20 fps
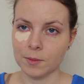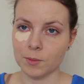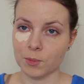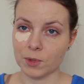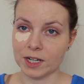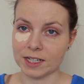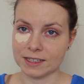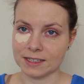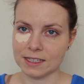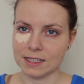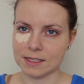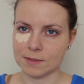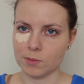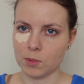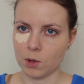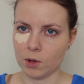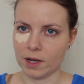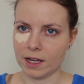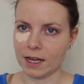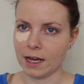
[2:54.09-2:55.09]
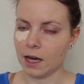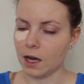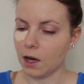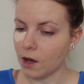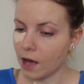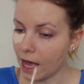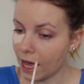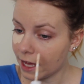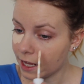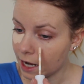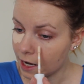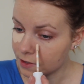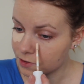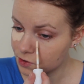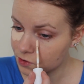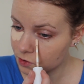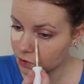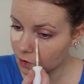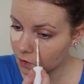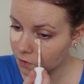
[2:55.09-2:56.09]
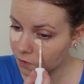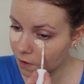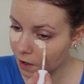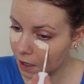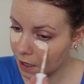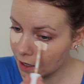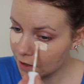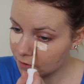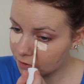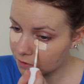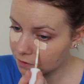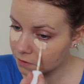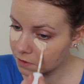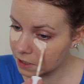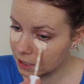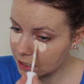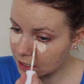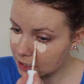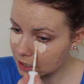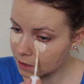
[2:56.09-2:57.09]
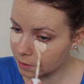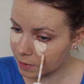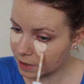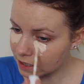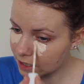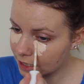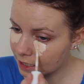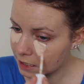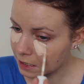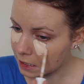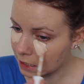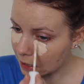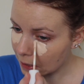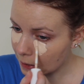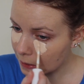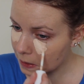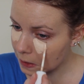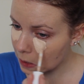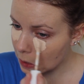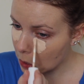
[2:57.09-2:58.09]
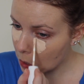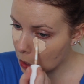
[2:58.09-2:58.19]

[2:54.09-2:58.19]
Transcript: break this boy out, and so far I've really been liking it.